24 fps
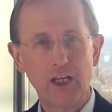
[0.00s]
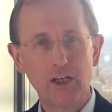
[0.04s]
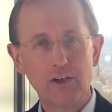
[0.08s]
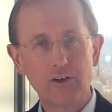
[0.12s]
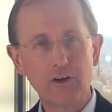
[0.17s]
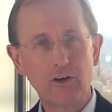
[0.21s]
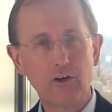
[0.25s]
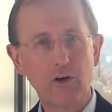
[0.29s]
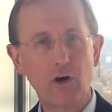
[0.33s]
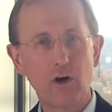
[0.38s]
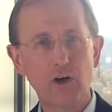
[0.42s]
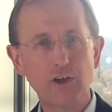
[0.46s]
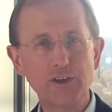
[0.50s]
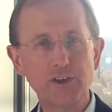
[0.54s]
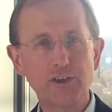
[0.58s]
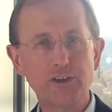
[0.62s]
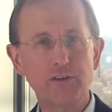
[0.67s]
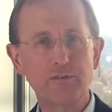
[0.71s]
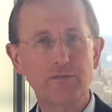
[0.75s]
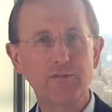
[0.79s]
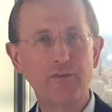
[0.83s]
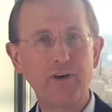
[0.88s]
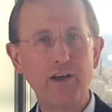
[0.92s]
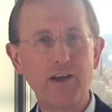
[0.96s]
The cost
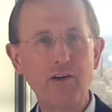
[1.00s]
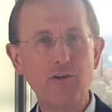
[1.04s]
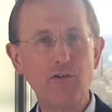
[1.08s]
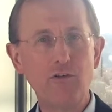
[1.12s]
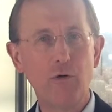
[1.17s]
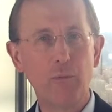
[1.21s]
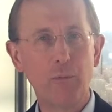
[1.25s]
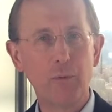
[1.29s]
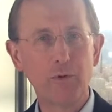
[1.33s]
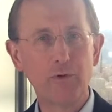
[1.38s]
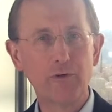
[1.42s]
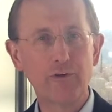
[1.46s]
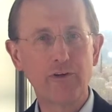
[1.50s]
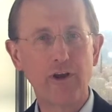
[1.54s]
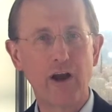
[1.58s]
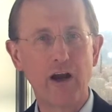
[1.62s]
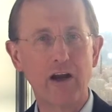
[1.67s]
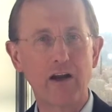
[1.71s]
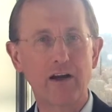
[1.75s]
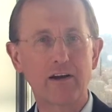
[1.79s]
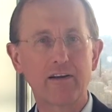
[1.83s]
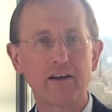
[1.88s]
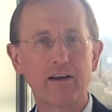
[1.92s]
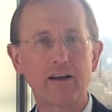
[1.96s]
of renewables
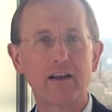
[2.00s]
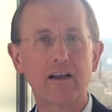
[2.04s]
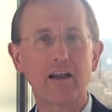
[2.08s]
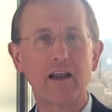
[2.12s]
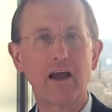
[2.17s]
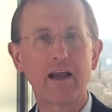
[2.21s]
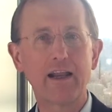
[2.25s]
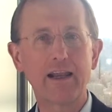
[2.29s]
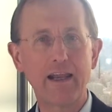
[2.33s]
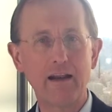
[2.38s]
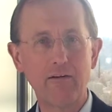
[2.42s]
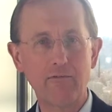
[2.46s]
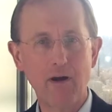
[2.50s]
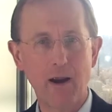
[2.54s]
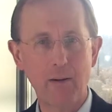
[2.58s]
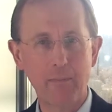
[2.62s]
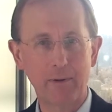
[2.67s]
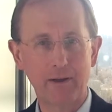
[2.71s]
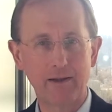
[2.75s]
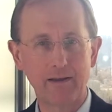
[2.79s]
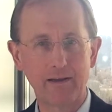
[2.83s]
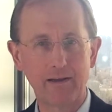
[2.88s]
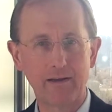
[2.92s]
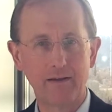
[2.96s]
are declining
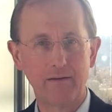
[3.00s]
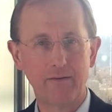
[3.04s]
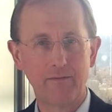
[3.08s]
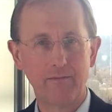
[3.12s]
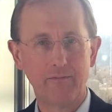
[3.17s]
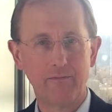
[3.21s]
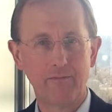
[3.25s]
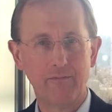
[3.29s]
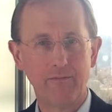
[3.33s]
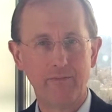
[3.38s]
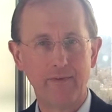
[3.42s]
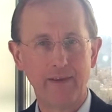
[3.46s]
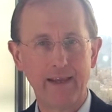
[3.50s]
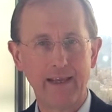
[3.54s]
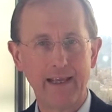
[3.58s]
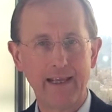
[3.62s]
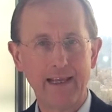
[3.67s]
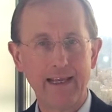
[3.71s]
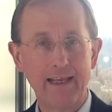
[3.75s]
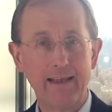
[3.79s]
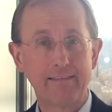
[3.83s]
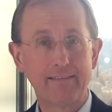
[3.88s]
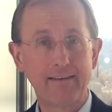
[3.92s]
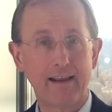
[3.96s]
rapidly.
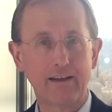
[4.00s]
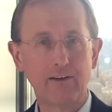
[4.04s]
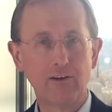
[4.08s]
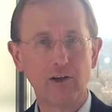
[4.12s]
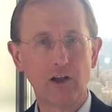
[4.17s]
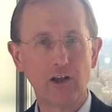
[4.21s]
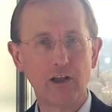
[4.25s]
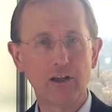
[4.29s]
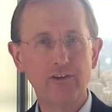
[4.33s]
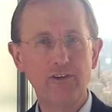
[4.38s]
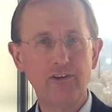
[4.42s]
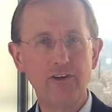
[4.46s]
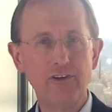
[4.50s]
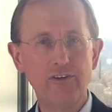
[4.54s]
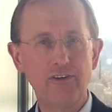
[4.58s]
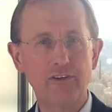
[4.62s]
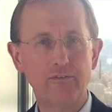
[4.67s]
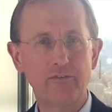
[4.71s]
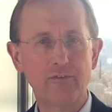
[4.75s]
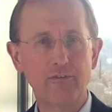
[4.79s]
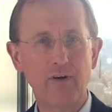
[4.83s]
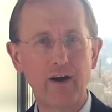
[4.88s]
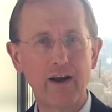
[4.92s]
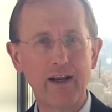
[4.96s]
Technologies
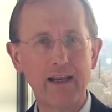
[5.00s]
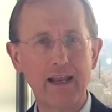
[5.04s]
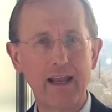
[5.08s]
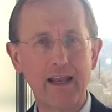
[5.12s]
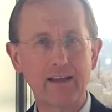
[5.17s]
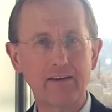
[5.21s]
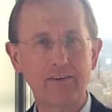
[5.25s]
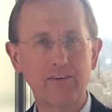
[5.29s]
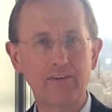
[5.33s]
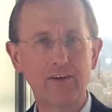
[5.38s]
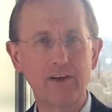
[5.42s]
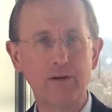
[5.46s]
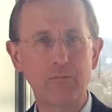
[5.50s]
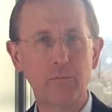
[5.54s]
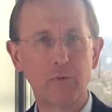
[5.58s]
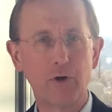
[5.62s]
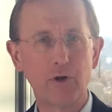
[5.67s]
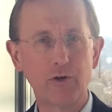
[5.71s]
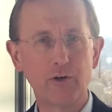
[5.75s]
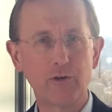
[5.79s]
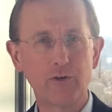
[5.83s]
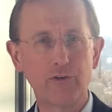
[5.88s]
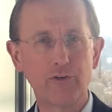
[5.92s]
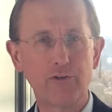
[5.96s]
and financing
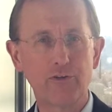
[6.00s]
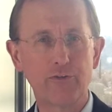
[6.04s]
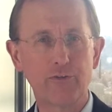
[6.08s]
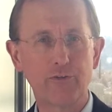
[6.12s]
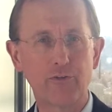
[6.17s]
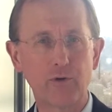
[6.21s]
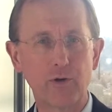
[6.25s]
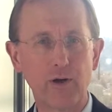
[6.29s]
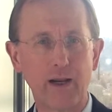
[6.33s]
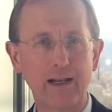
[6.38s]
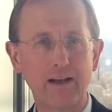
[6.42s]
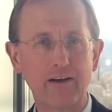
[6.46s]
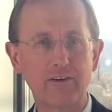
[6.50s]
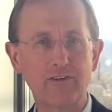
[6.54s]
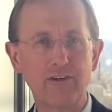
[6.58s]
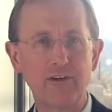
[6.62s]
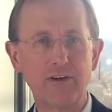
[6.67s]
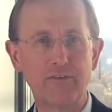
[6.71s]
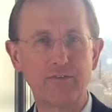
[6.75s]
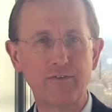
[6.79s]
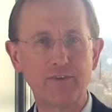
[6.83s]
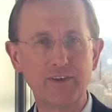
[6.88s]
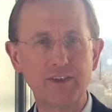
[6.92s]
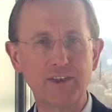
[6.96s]
models for energy
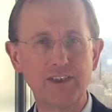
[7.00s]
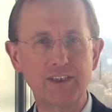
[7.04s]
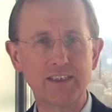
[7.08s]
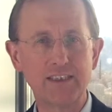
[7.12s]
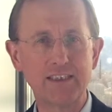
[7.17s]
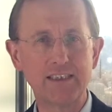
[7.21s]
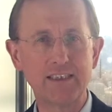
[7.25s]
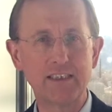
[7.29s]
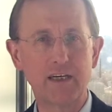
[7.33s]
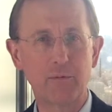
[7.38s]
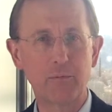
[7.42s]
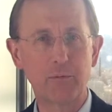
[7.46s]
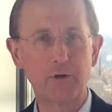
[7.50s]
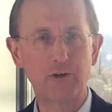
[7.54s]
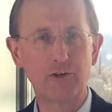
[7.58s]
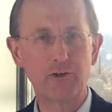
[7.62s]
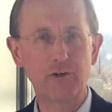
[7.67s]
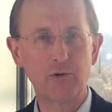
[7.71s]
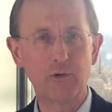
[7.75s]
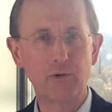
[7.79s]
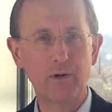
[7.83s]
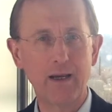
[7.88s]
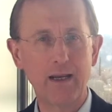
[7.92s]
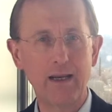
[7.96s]
efficiency are
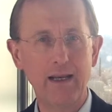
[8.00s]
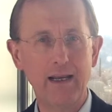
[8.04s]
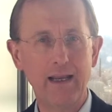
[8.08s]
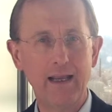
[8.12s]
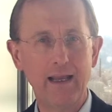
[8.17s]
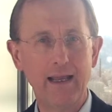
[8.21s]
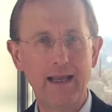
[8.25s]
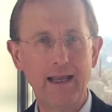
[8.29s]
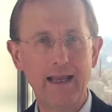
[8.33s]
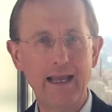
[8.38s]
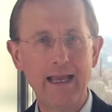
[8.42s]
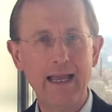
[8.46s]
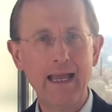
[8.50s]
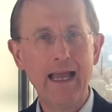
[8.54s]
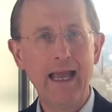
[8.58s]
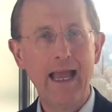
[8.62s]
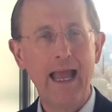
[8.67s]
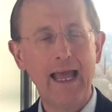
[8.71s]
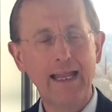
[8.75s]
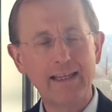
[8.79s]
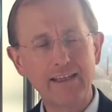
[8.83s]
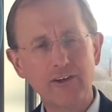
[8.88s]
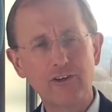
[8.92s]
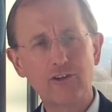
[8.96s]
maturing,
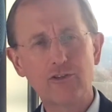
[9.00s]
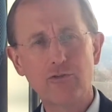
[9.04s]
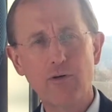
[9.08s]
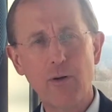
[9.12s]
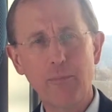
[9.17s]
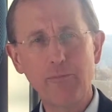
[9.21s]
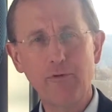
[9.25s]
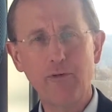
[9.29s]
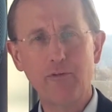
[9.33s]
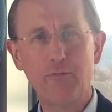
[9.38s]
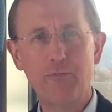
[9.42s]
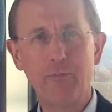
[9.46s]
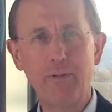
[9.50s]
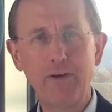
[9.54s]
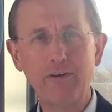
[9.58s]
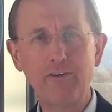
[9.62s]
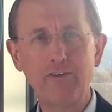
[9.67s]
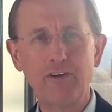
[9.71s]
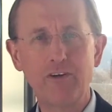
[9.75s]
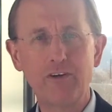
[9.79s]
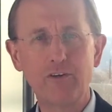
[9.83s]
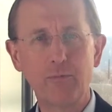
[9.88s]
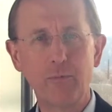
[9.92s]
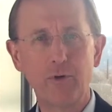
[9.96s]
and disruptive
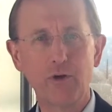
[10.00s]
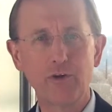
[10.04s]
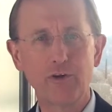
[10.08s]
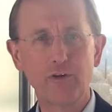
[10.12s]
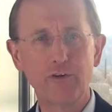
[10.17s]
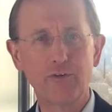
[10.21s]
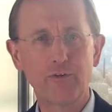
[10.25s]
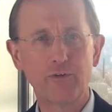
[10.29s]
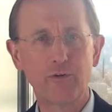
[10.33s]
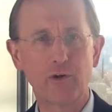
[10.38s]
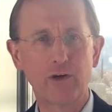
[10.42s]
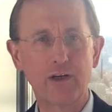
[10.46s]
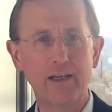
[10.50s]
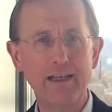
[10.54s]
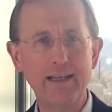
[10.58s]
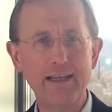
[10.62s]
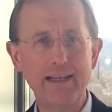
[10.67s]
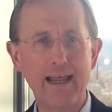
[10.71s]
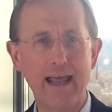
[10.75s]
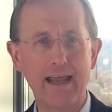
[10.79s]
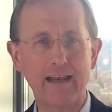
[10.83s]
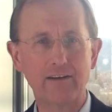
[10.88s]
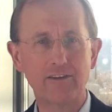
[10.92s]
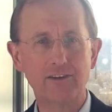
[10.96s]
business models for
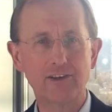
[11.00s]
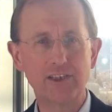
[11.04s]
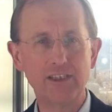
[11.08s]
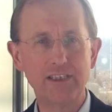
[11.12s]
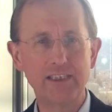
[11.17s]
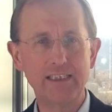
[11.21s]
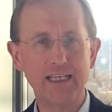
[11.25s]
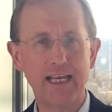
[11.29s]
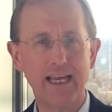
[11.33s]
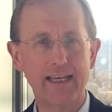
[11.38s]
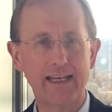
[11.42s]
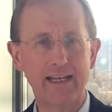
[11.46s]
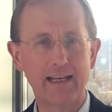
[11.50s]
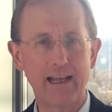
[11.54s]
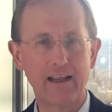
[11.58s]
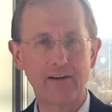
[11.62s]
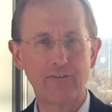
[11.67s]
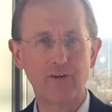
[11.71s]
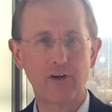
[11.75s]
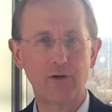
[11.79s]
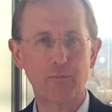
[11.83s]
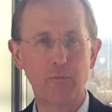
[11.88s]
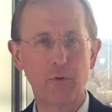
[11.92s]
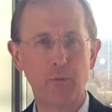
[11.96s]
clean energy and
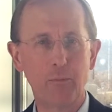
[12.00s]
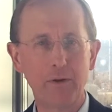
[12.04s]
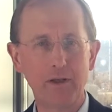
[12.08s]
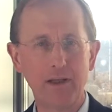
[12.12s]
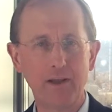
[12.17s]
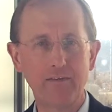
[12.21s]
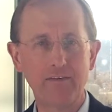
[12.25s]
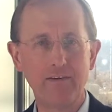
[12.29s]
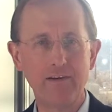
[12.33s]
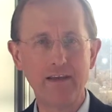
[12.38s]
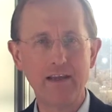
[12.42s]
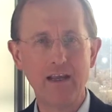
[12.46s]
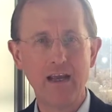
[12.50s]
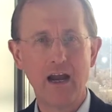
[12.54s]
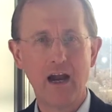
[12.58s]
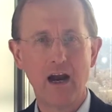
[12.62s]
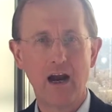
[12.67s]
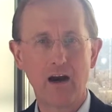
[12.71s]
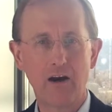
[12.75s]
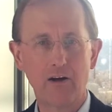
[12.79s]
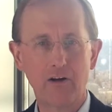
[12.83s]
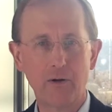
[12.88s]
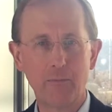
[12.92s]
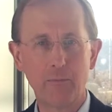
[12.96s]
electric mobility
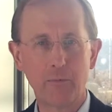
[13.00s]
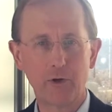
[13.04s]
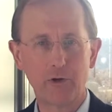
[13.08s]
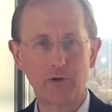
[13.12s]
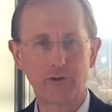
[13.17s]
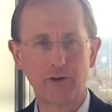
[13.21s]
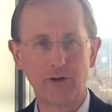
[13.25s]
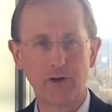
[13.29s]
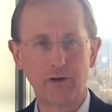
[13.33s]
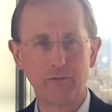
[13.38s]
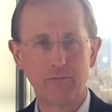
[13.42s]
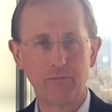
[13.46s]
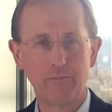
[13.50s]
are emerging.